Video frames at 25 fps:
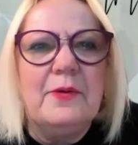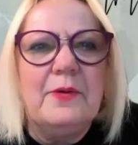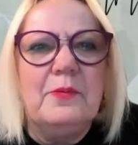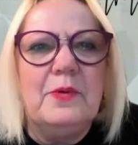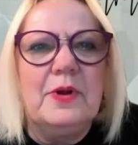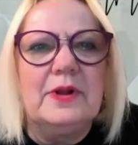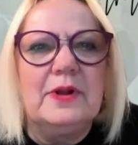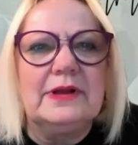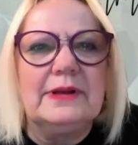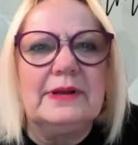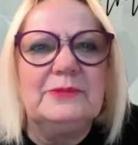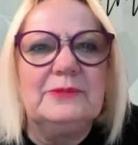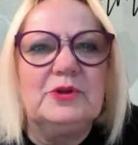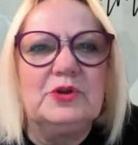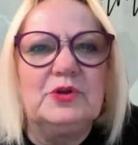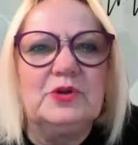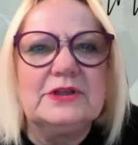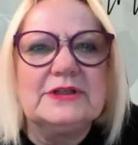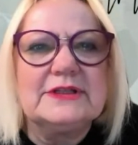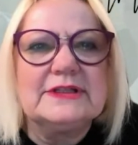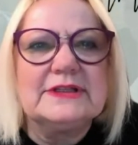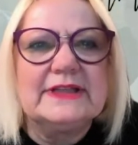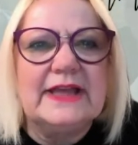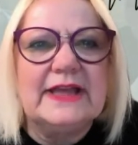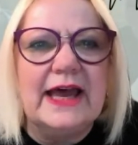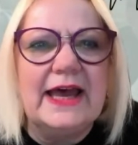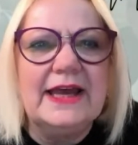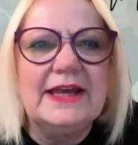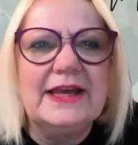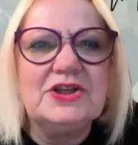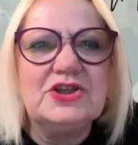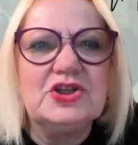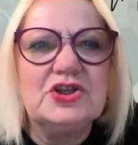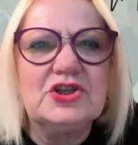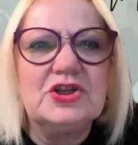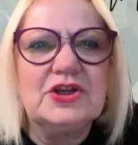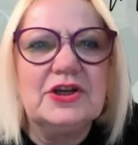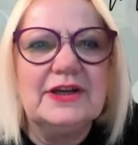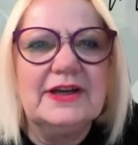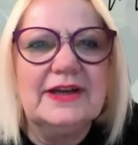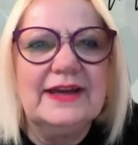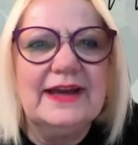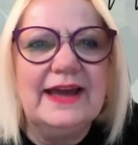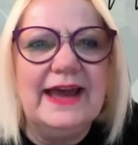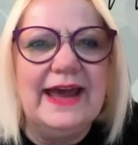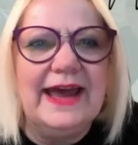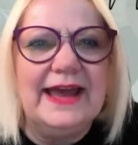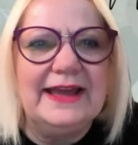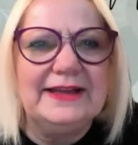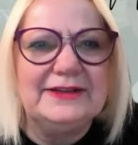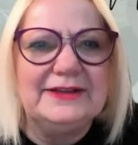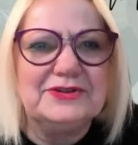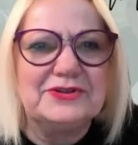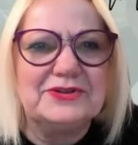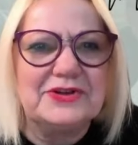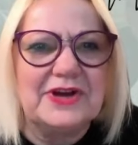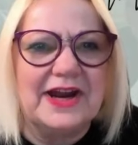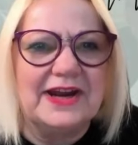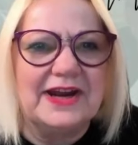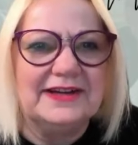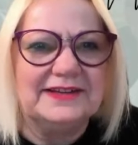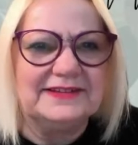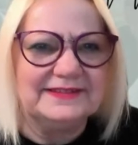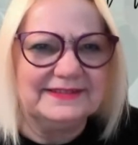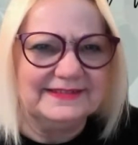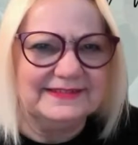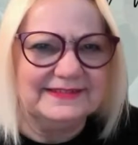Welcome to the stage, Andrea.